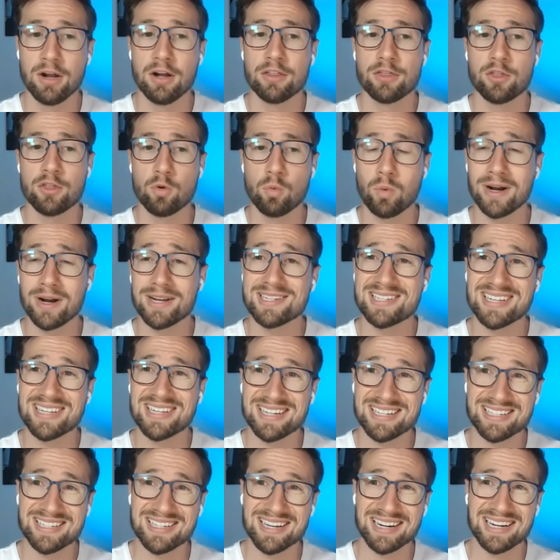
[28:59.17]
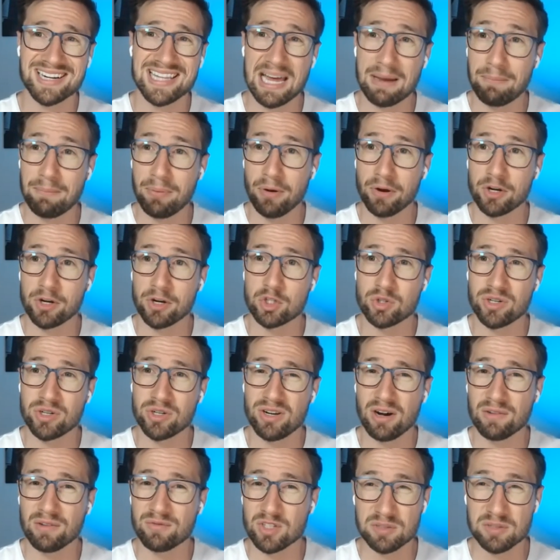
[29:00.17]
the ones that are stuck in that purgatory
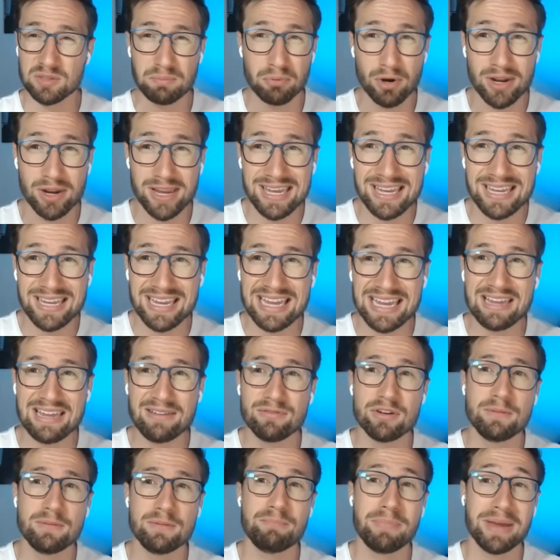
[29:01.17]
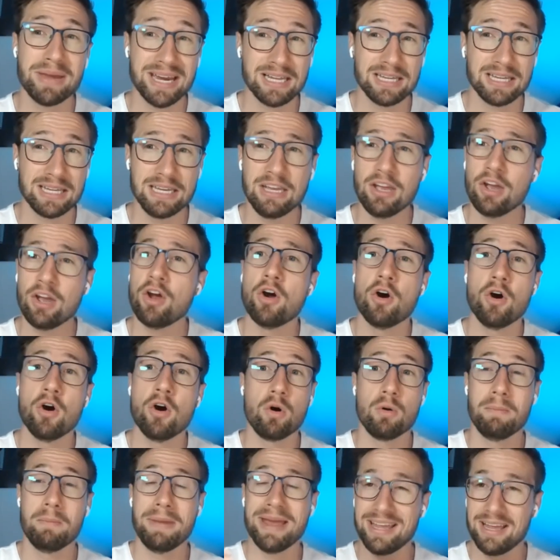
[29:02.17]
of just breaking even barely
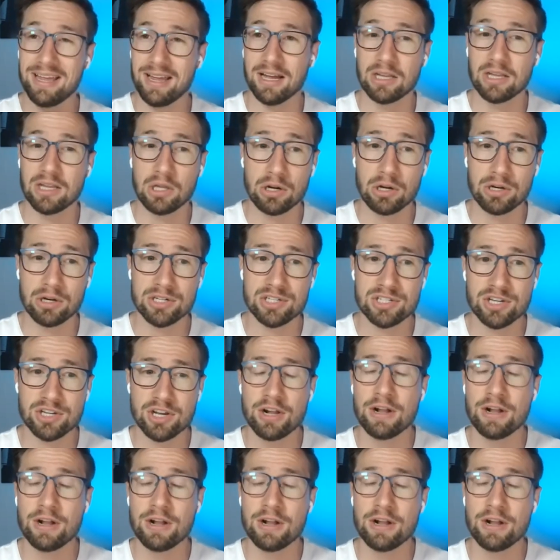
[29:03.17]
or making a loss